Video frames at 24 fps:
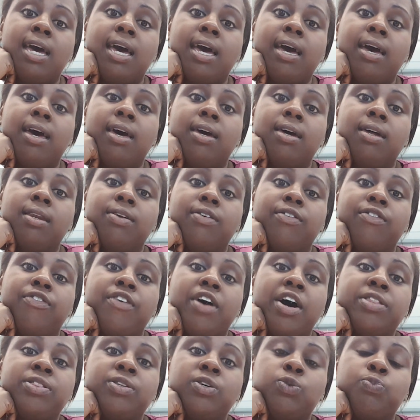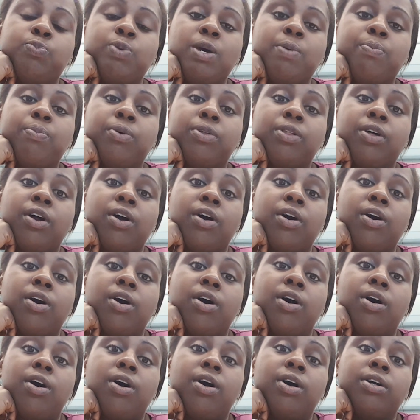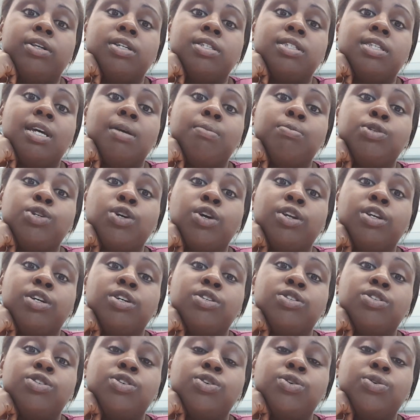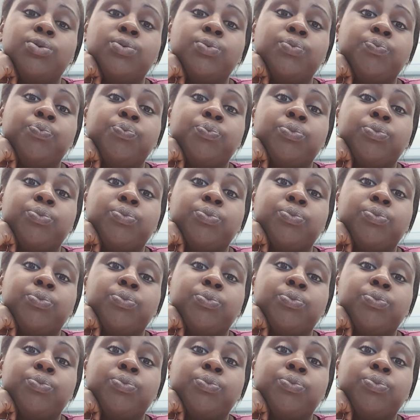And find those people that are on the same journey as you.